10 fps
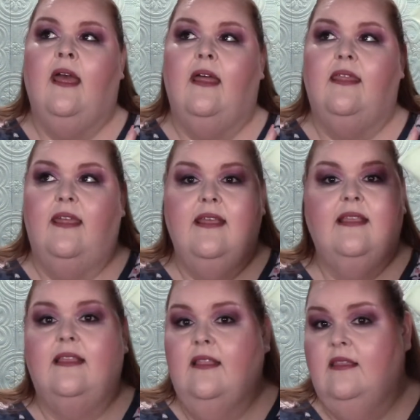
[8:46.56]

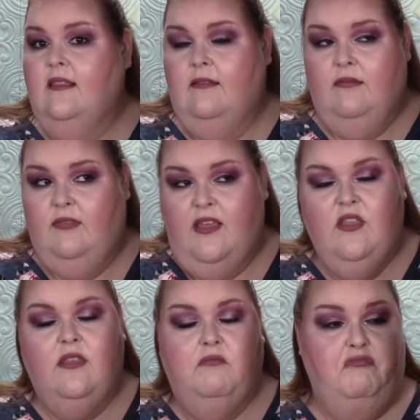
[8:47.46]
This,
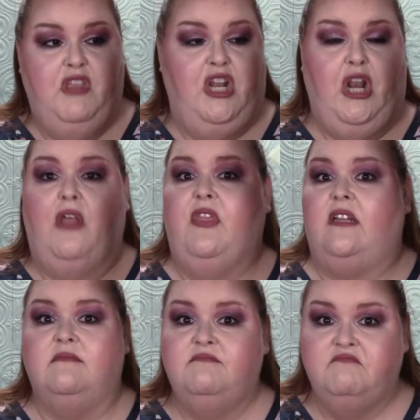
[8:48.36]
this did nothing,
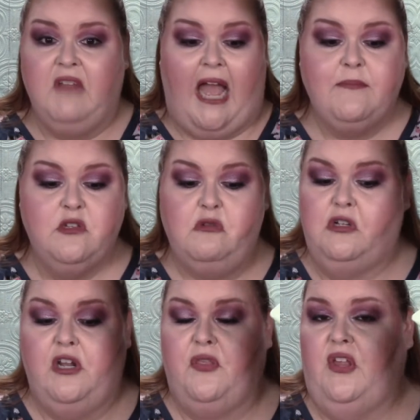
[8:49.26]

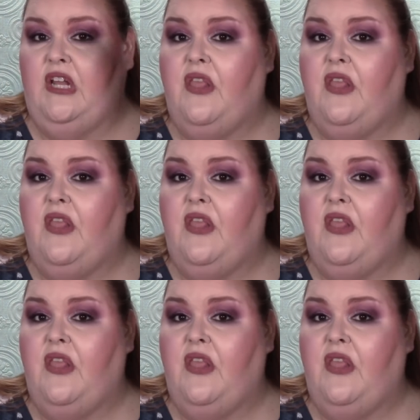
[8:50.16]
absolutely nothing.